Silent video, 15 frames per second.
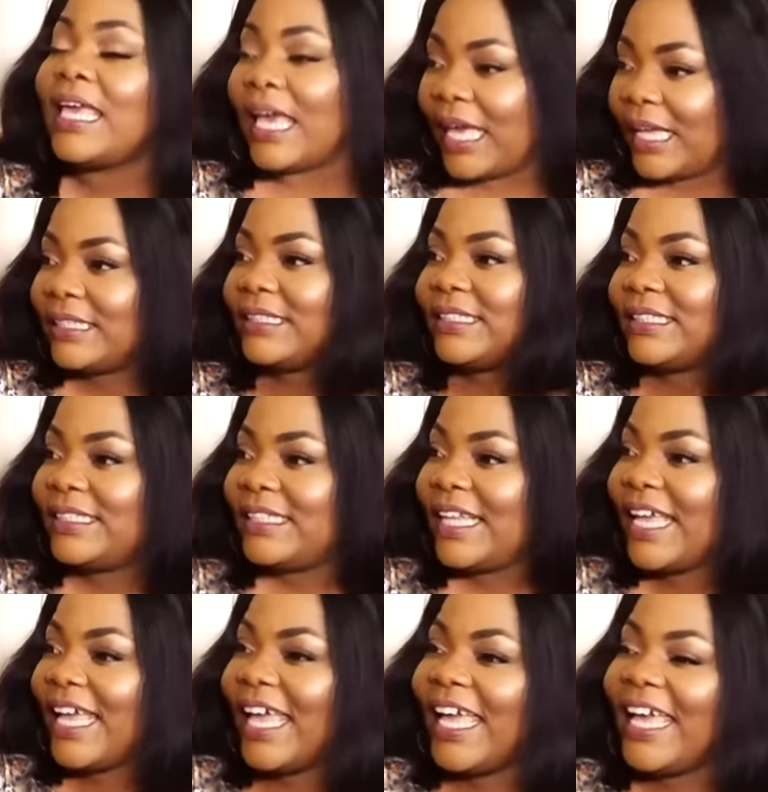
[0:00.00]
Yes.
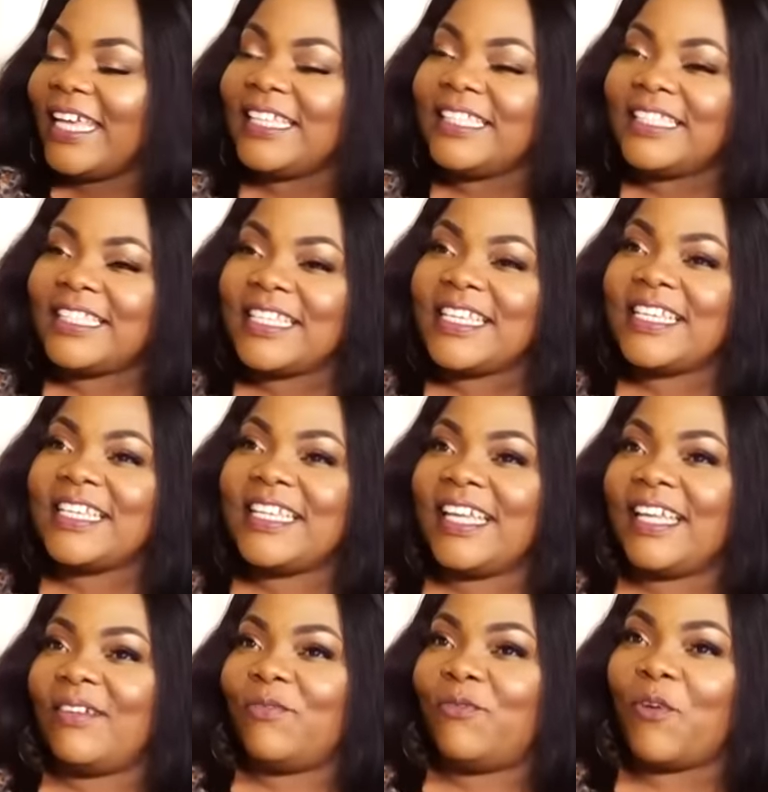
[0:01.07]

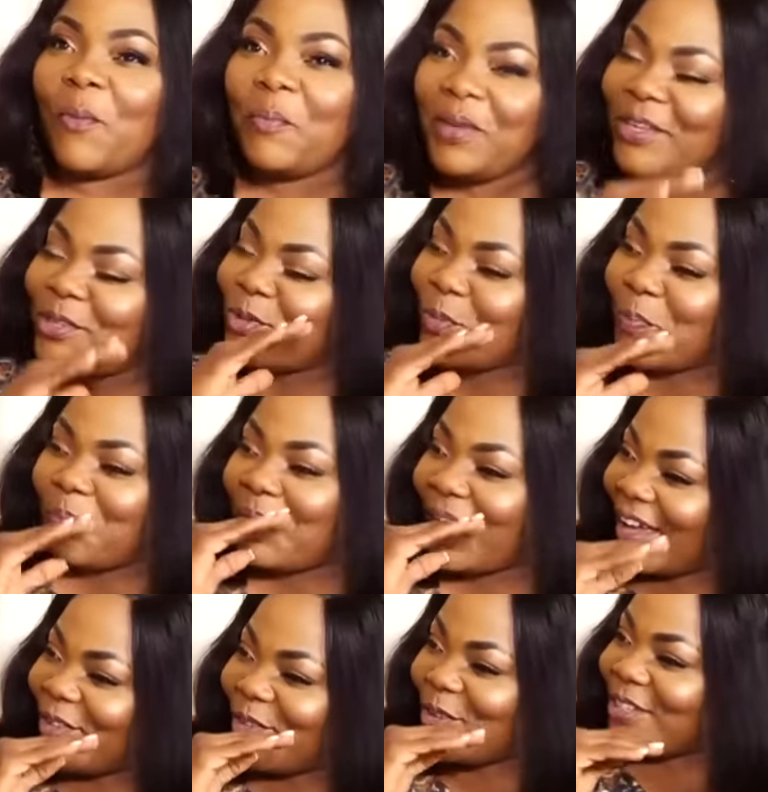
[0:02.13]
For me to
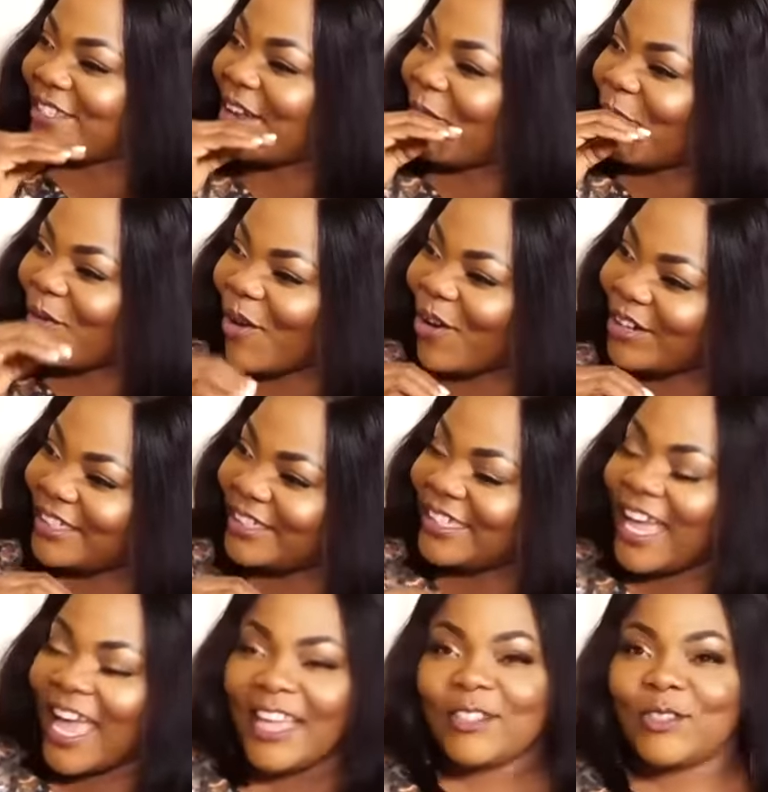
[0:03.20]
pick those awards
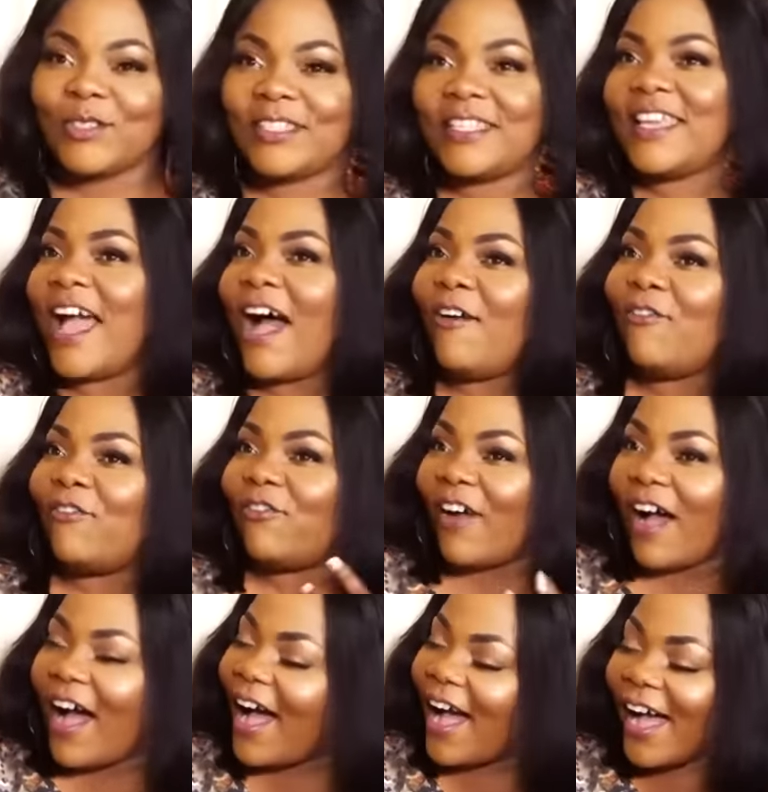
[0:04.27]
and to see how
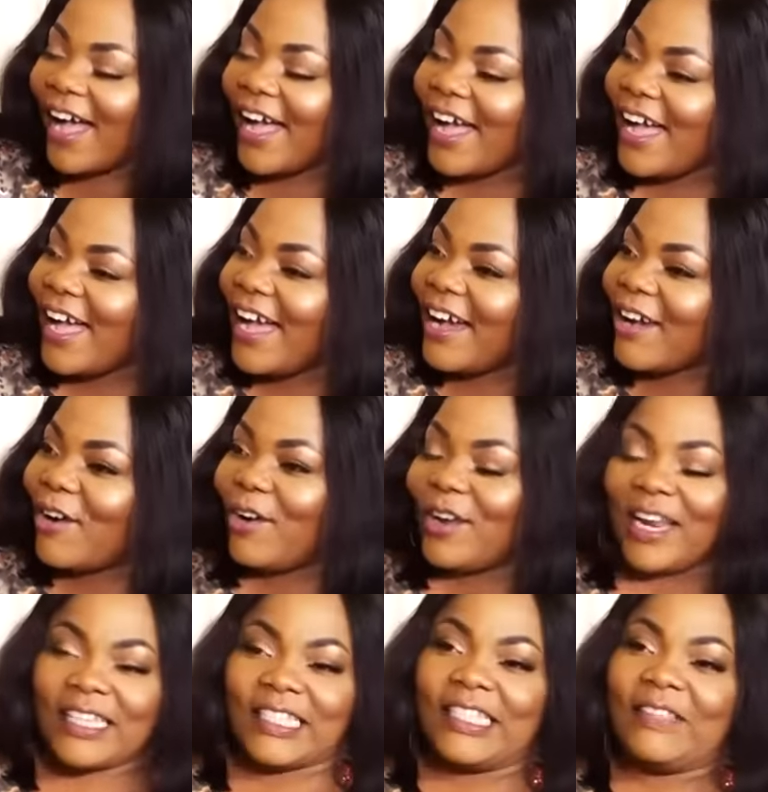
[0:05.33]
far
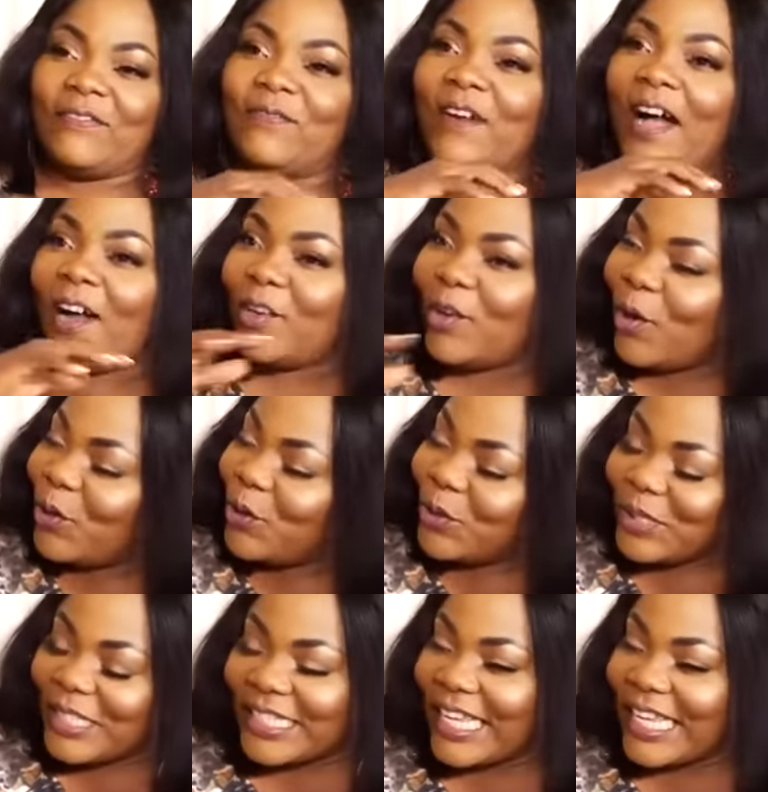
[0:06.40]
God has defiled all those